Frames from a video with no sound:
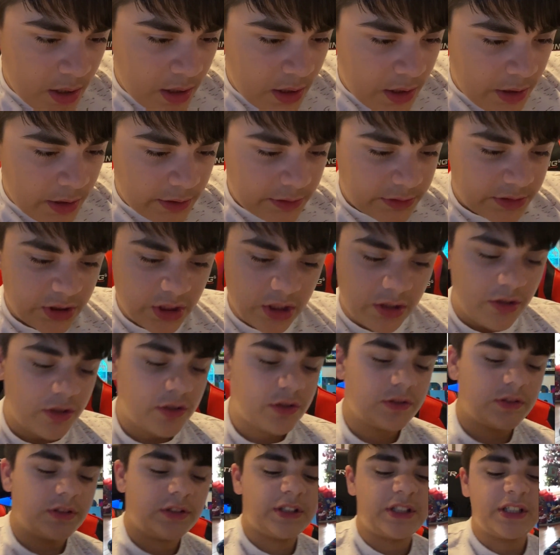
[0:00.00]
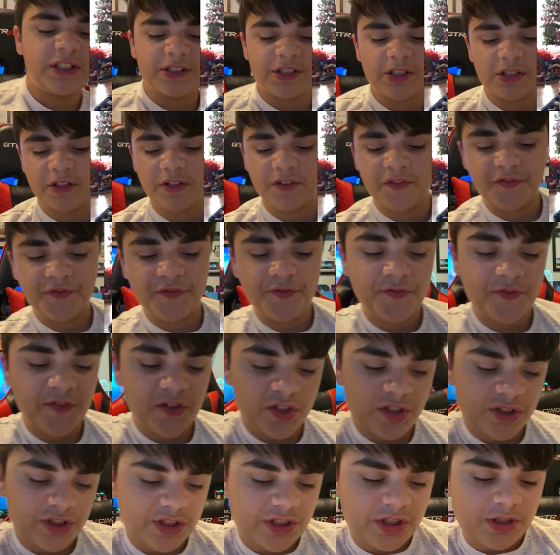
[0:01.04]
So these are the
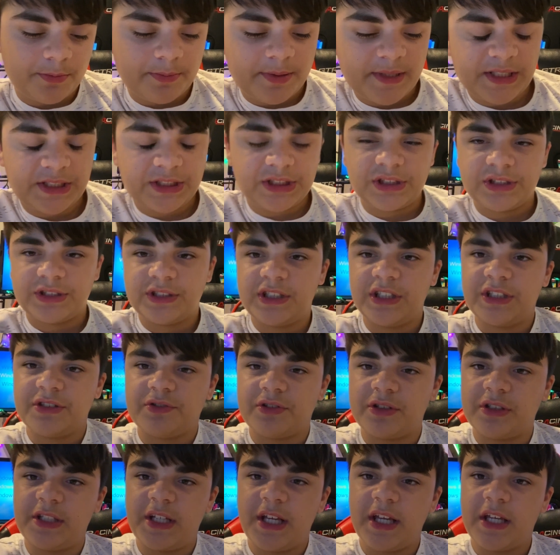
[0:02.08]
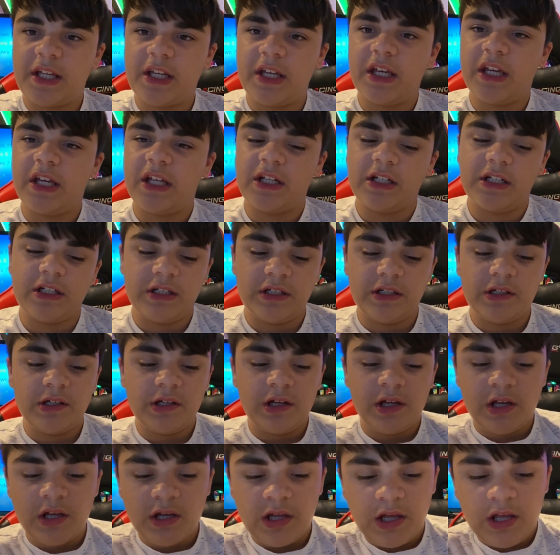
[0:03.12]
first two pictures. These were taken,
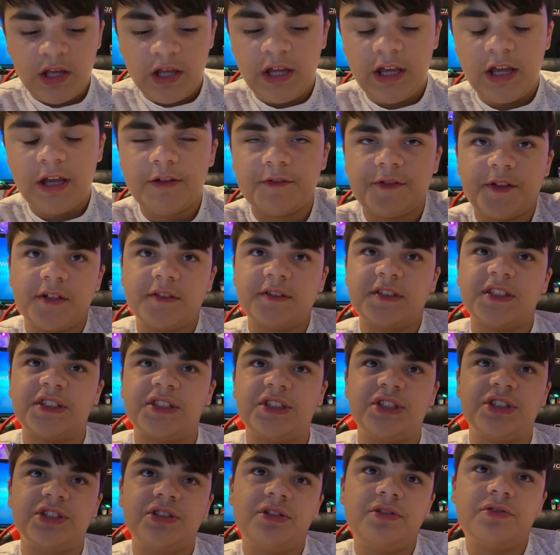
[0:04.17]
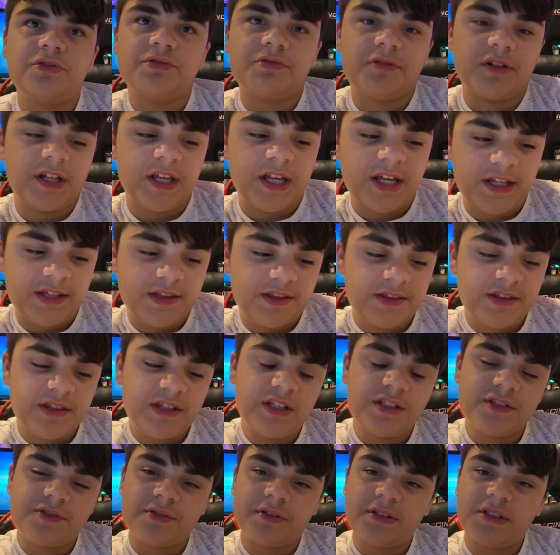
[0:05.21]
that was June 28th.
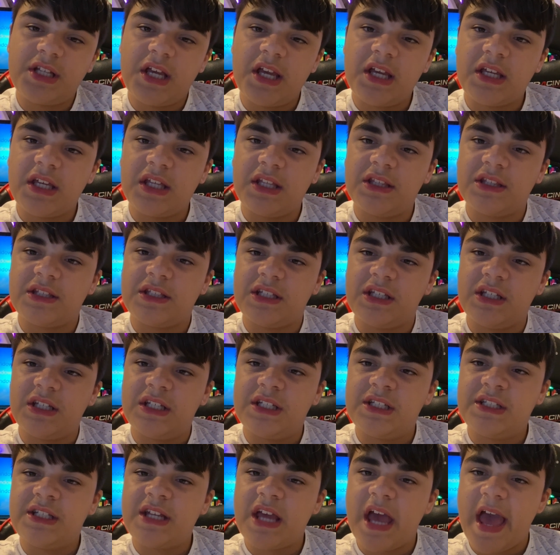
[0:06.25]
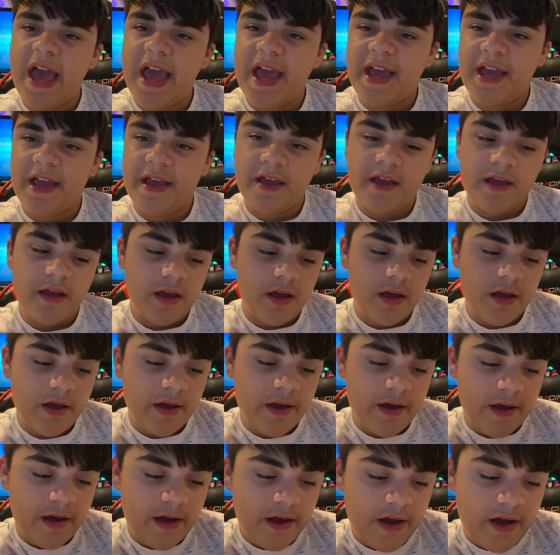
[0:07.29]
These were taken the day
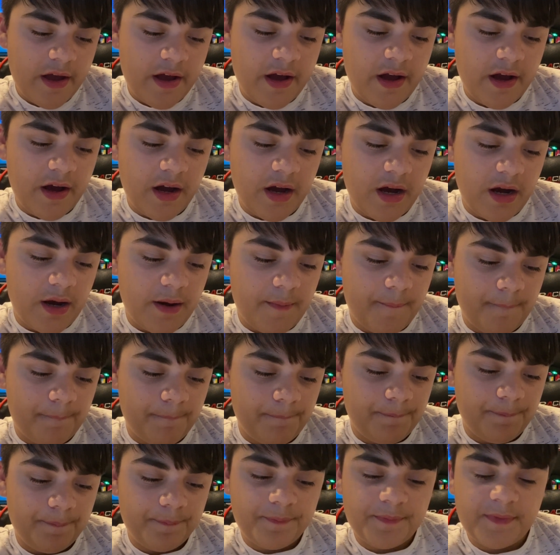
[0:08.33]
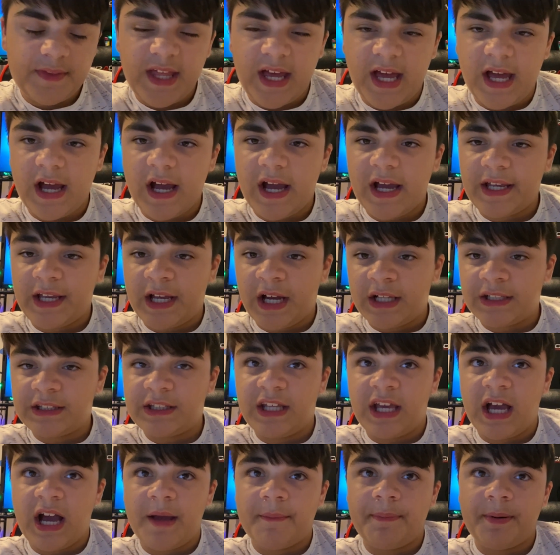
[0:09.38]
that I got
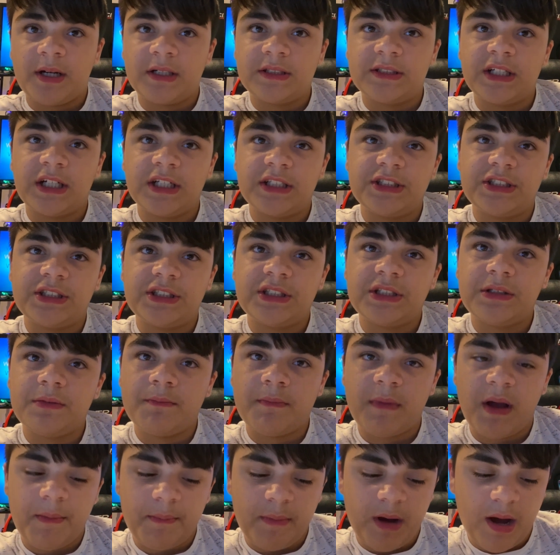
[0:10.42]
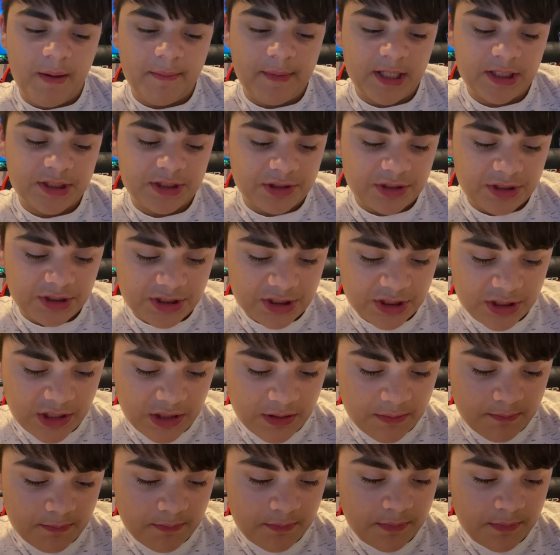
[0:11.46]
the iPod Touch. My mom actually took them.